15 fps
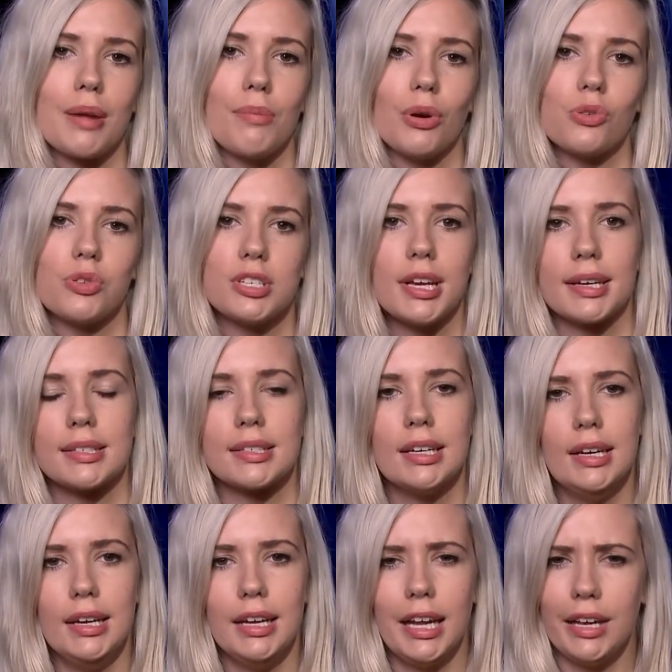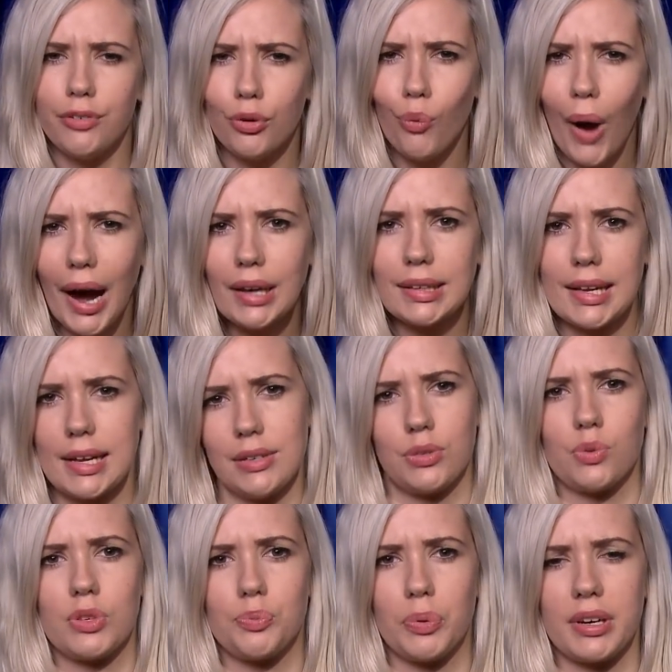Rainbow Six. Even Wildlands
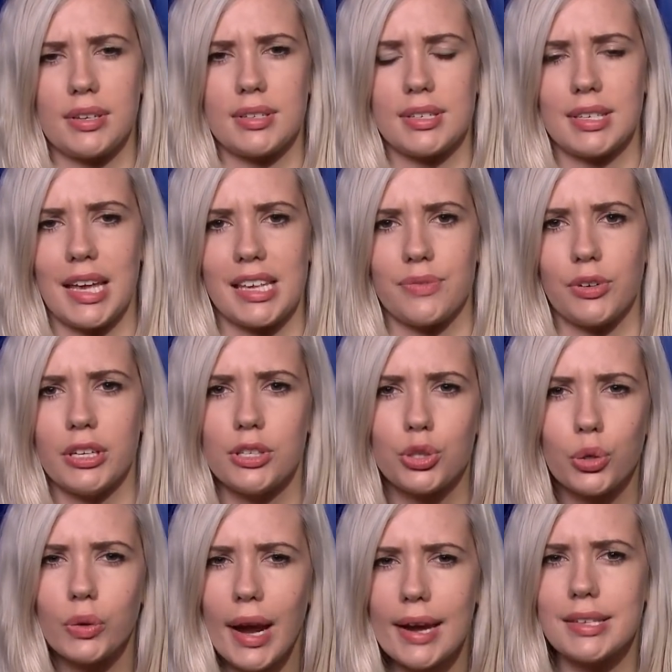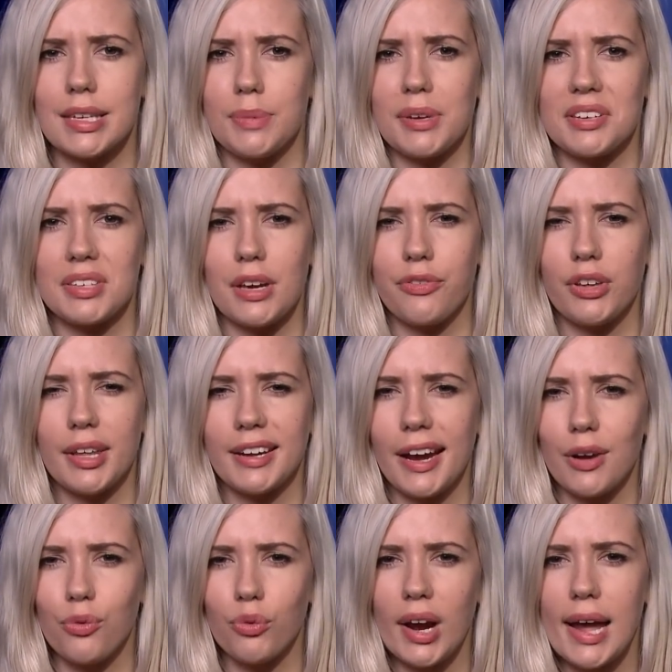was pretty successful. It's crazy because I feel like
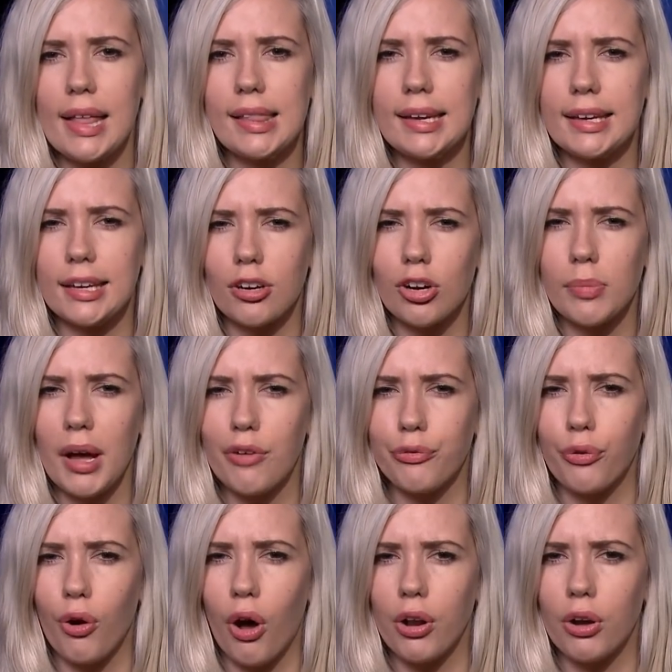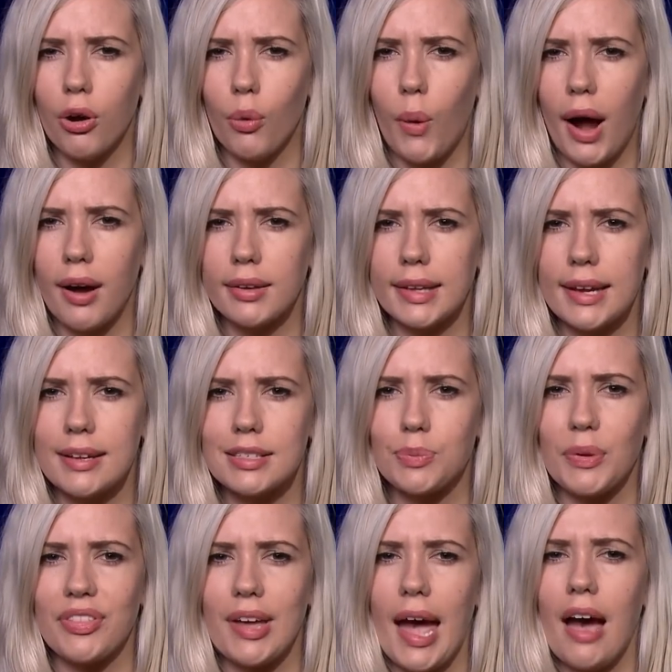I rarely hear about For Honor or Wildlands,
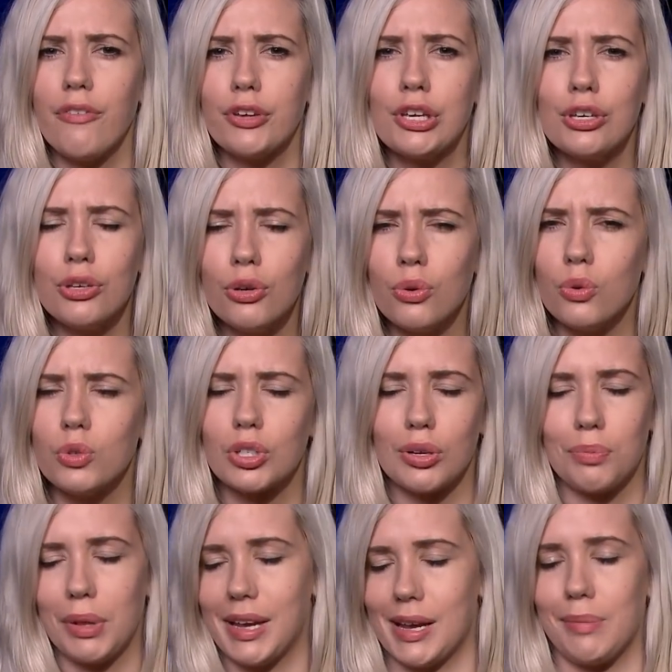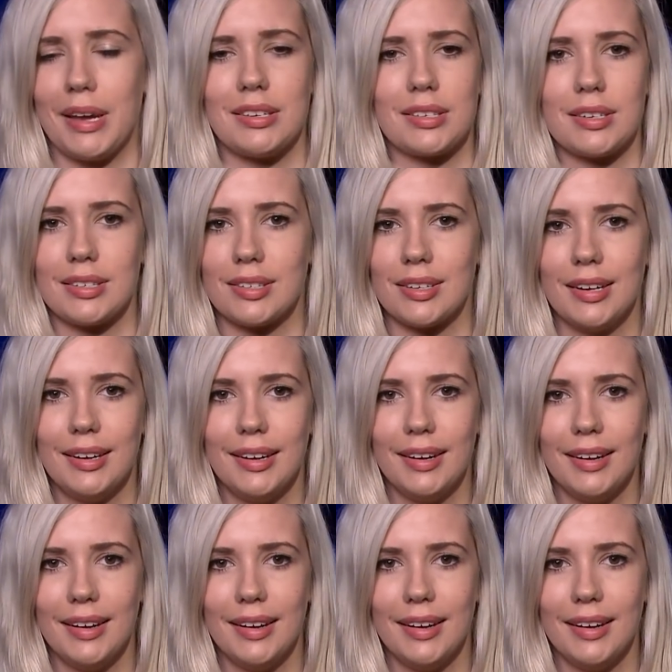but they have huge player bases.